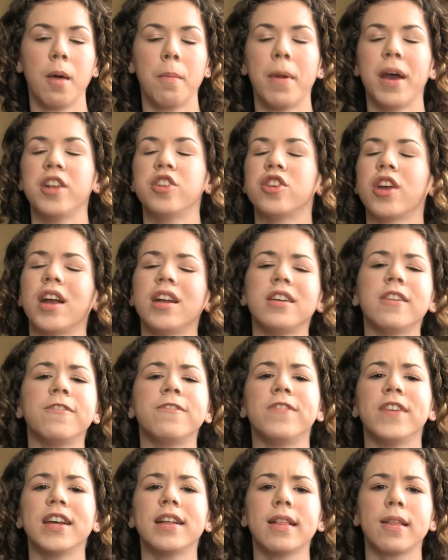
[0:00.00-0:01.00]
By trying to
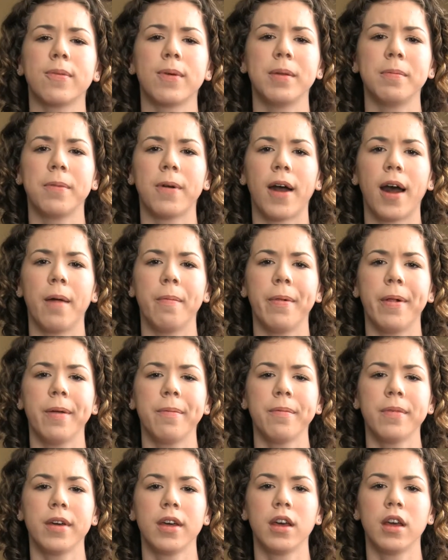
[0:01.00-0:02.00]
fix one
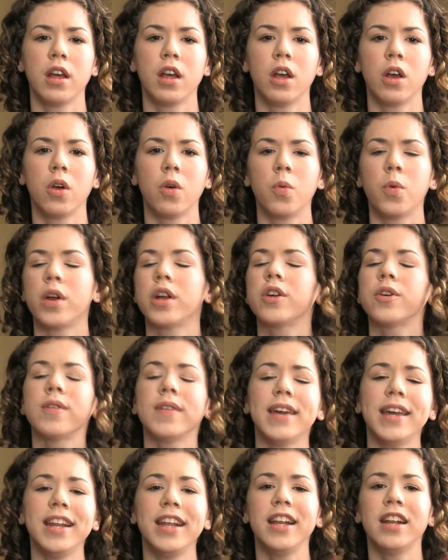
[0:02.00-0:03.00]
problem, we're
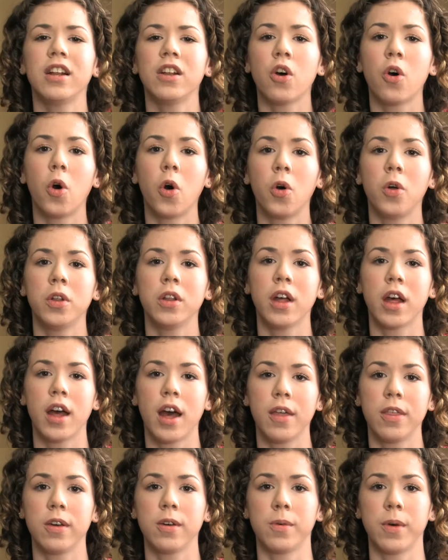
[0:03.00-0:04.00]
creating a whole
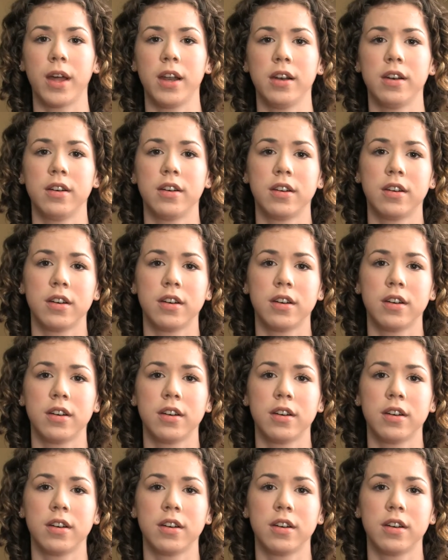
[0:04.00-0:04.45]
other one.